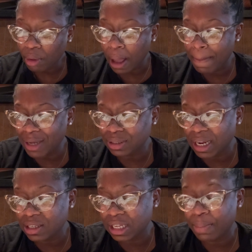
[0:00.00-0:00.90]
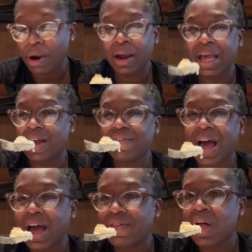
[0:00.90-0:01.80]
Mashed potatoes get probably like a
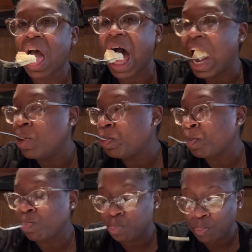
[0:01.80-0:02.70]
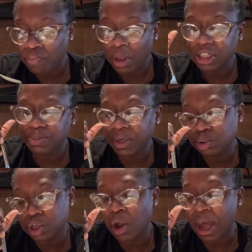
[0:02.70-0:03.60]
five. Spinach
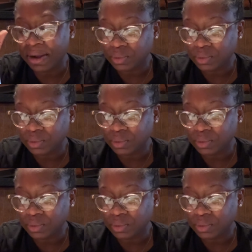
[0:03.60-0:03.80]
was a